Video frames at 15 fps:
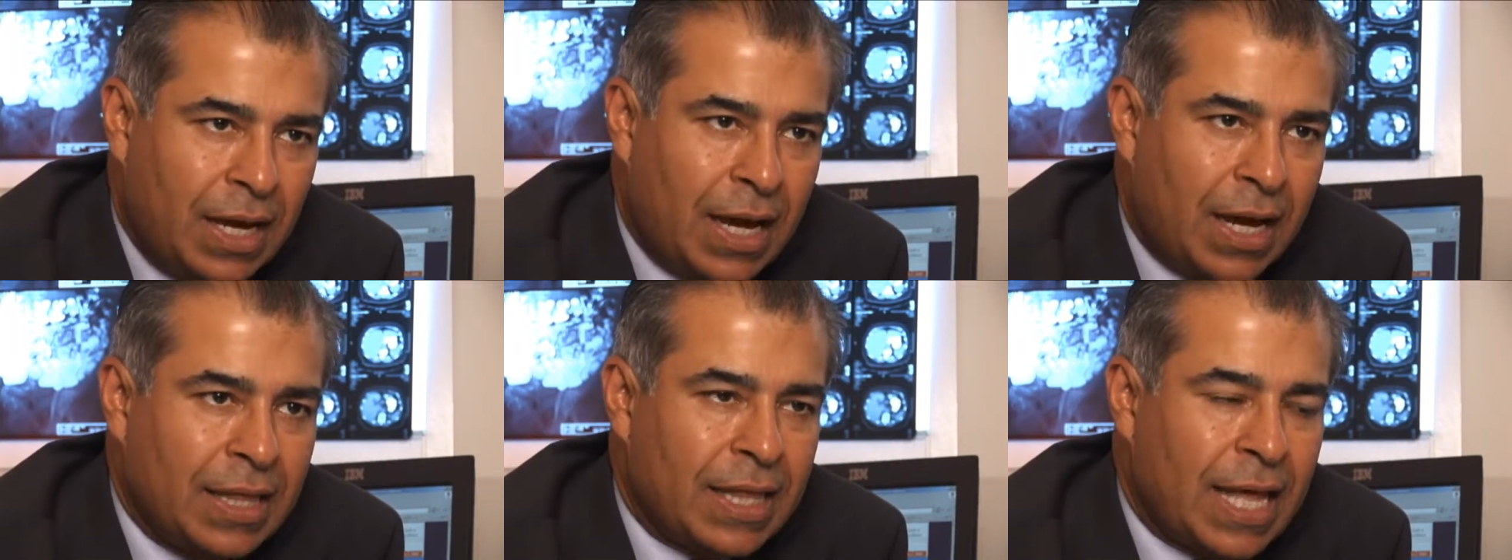
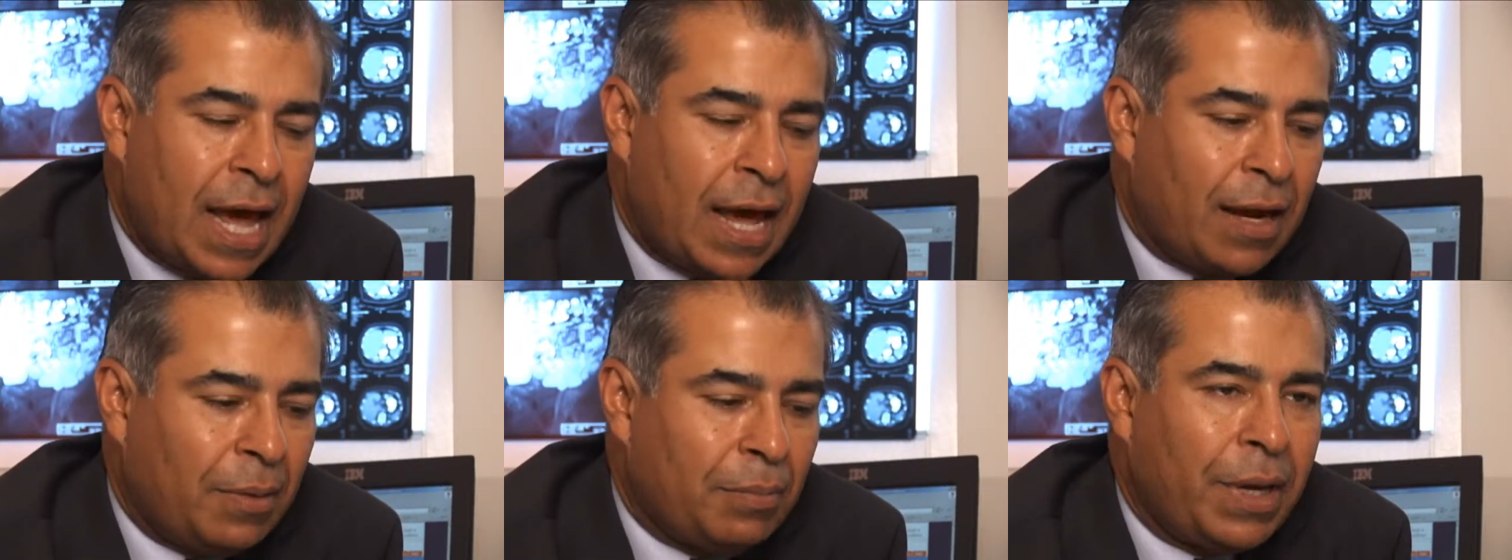and
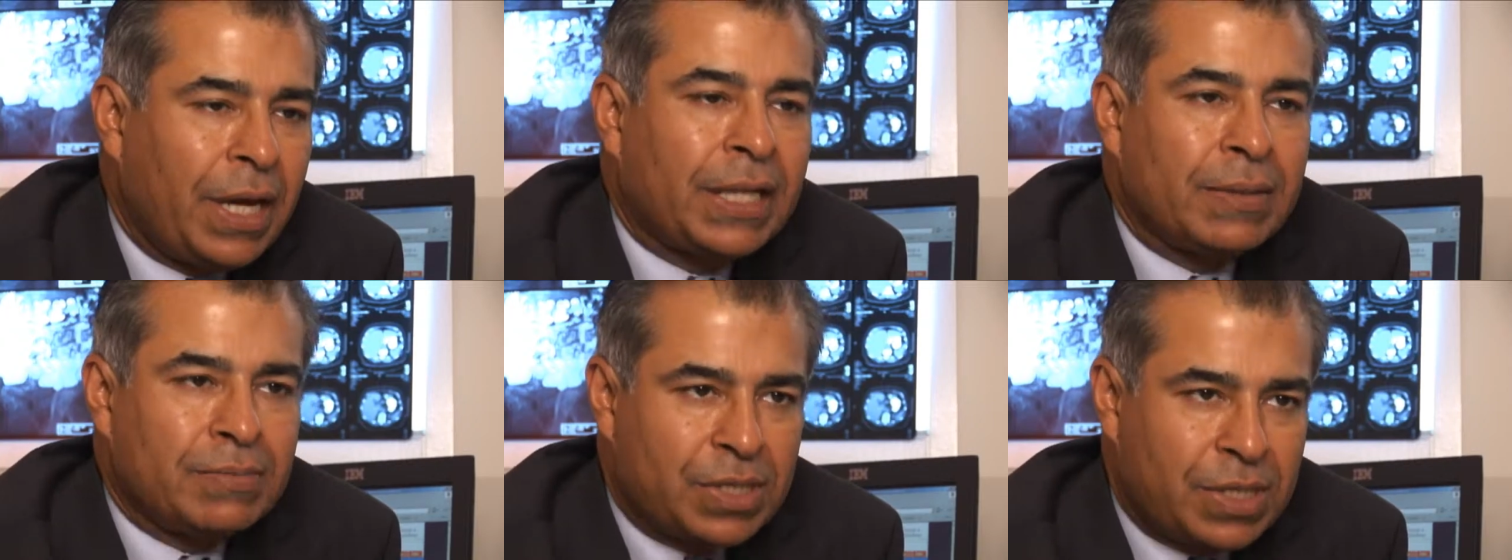that'll
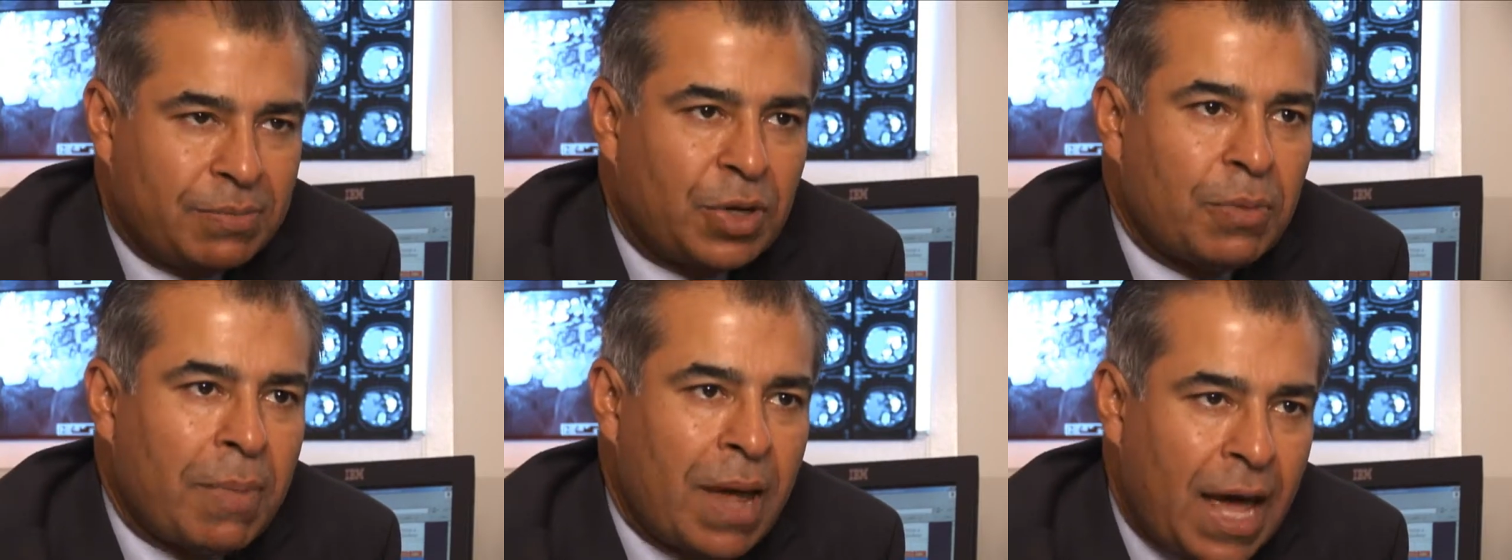make them
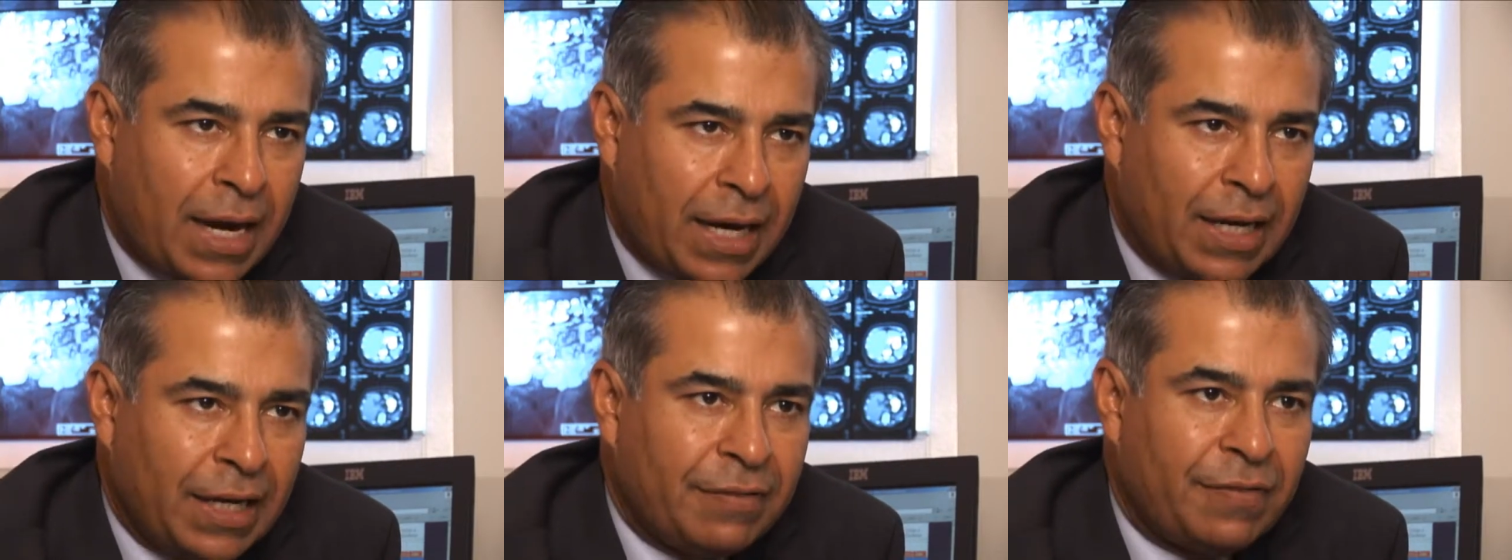
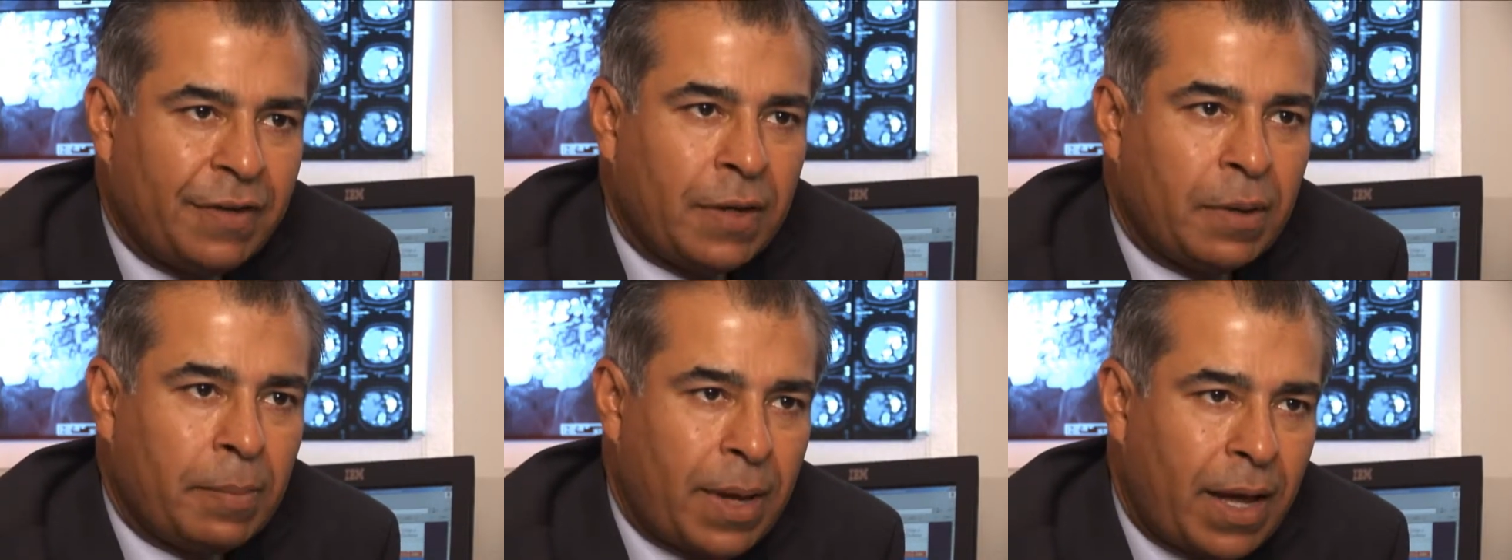symptomatically
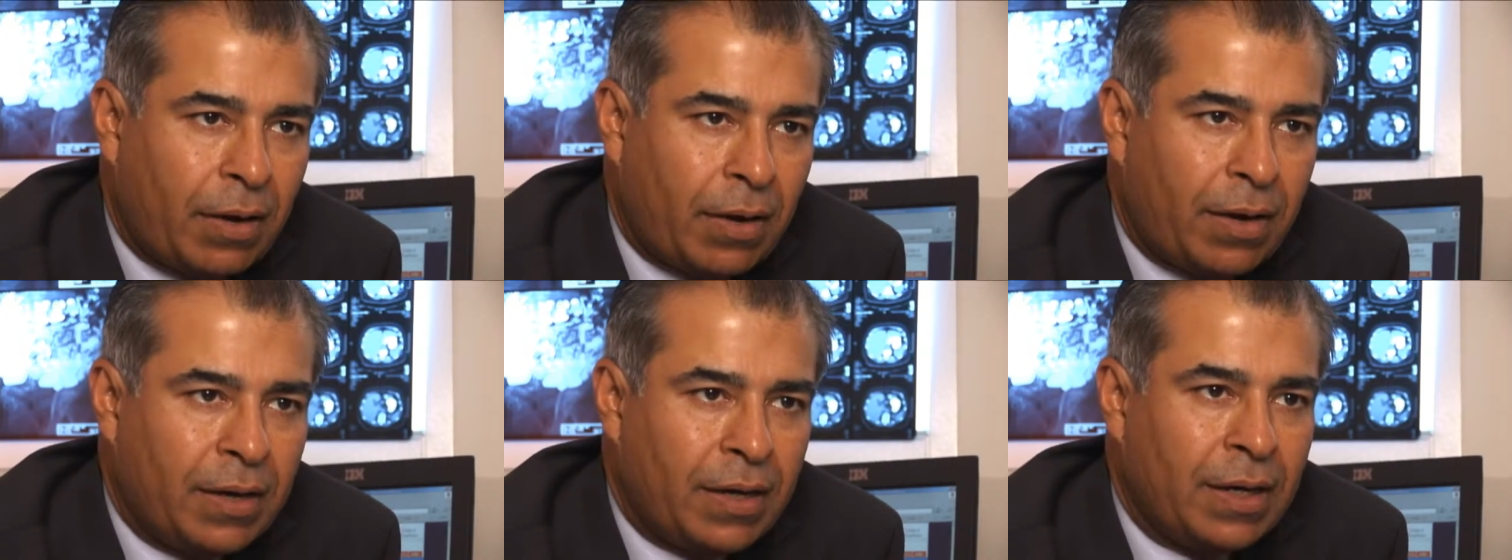feel
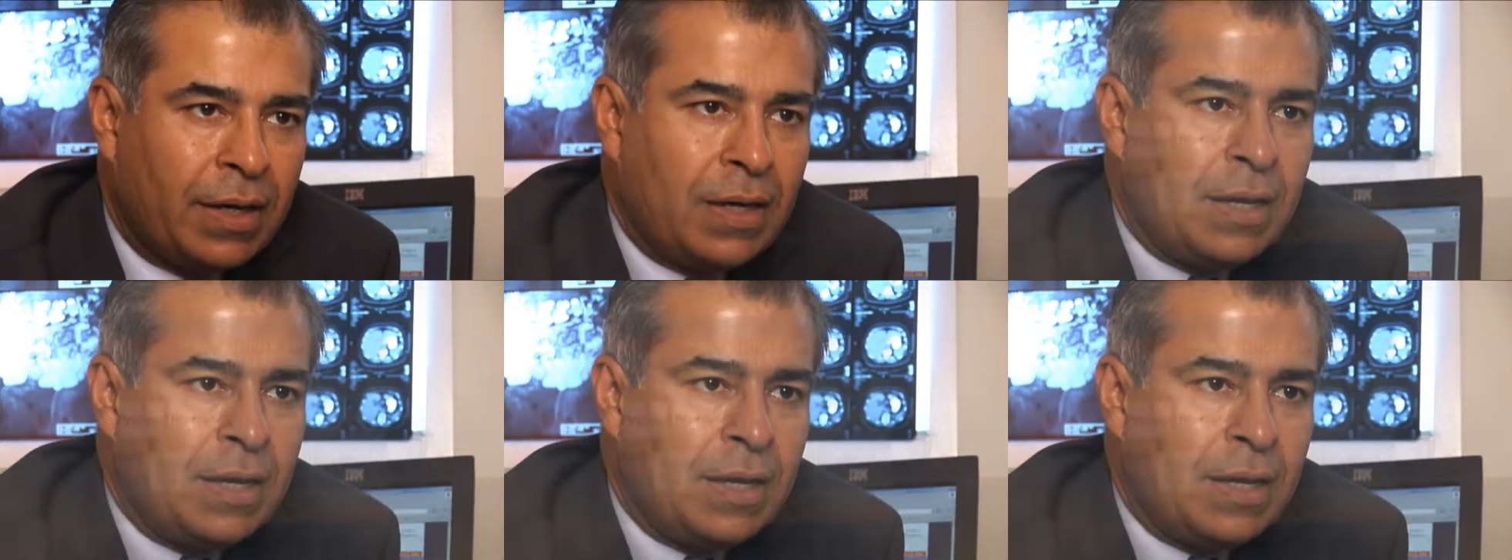better.